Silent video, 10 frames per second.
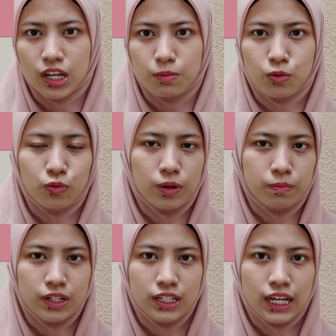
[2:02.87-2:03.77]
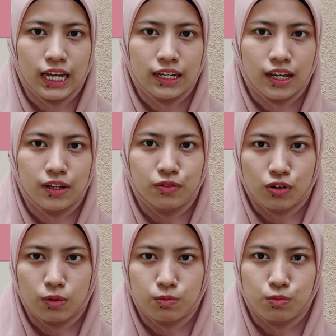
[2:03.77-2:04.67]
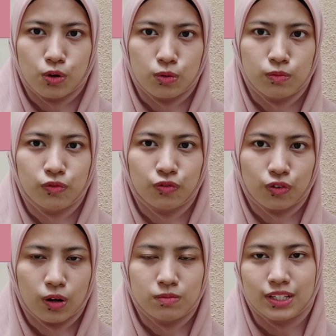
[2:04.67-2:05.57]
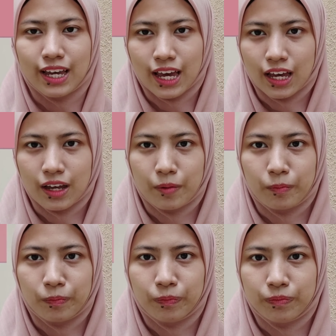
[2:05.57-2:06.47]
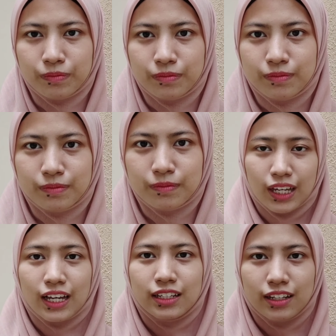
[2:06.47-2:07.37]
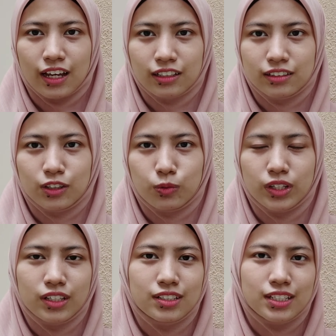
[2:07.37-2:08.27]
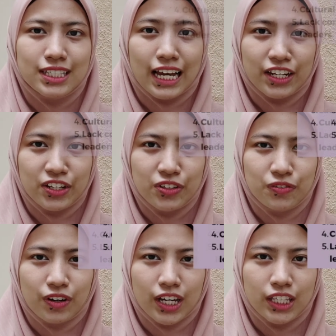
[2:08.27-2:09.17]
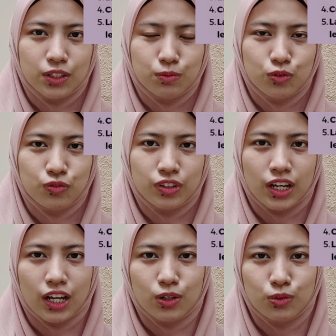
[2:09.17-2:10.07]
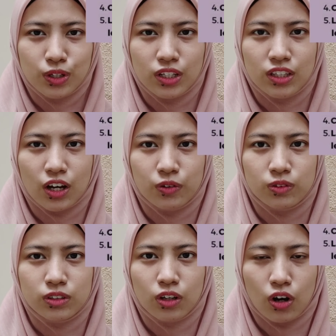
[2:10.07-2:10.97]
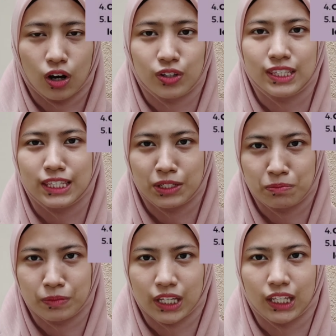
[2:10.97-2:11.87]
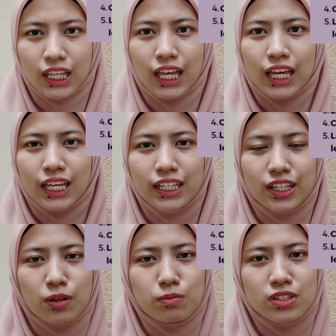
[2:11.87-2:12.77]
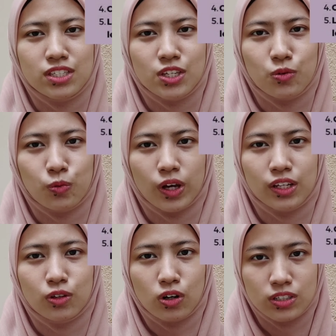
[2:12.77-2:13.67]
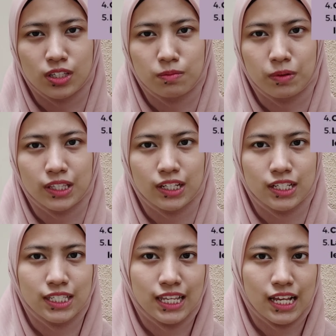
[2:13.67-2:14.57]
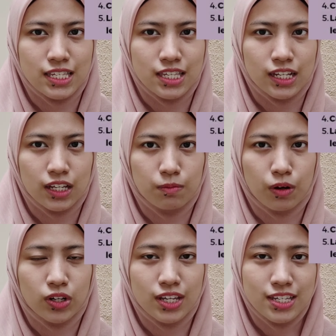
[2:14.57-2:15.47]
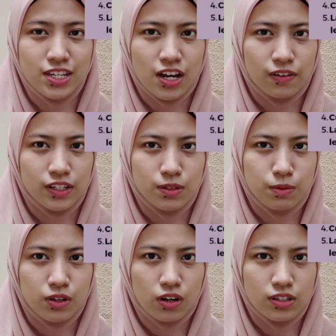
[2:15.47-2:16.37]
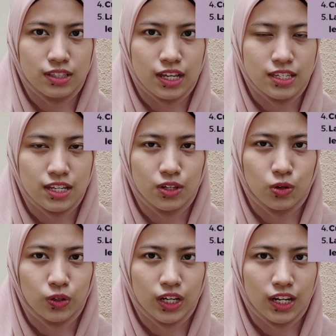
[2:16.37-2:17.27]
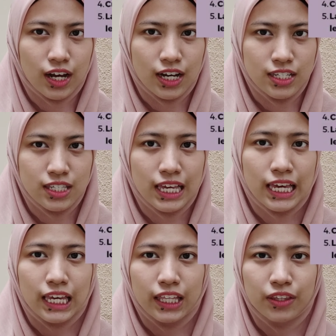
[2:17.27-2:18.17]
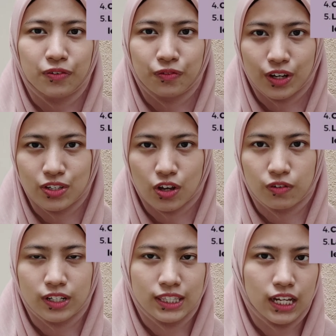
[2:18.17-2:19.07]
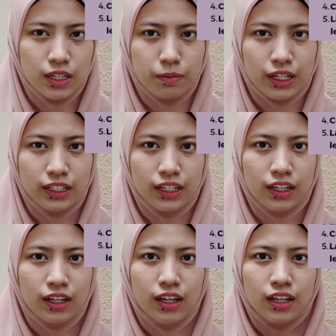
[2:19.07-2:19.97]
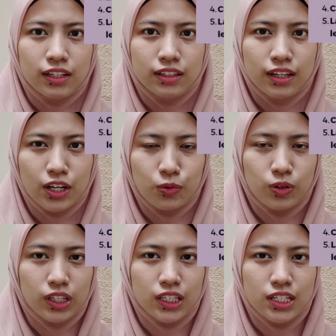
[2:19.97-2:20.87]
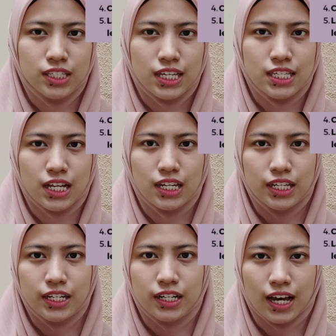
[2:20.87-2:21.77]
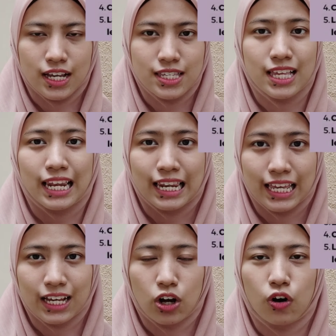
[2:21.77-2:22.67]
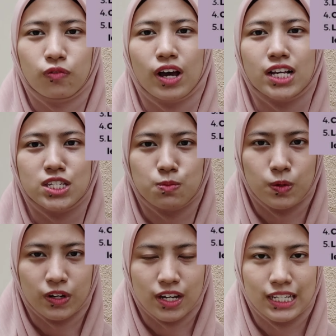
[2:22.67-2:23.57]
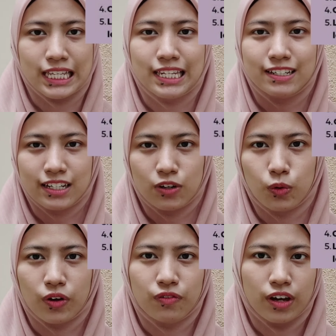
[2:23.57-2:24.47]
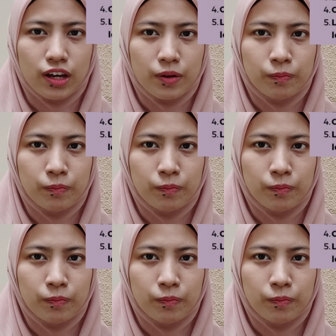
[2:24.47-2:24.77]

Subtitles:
airborne weapons that drop bombs from the air. Next, the weaknesses identified in the movie are looking down on teammates. It can be seen when Dostum battles Nazer about his courage because Nazer no killer eyes in the face of the Taliban. Next weakness is a leader has lack of experience in real warfare.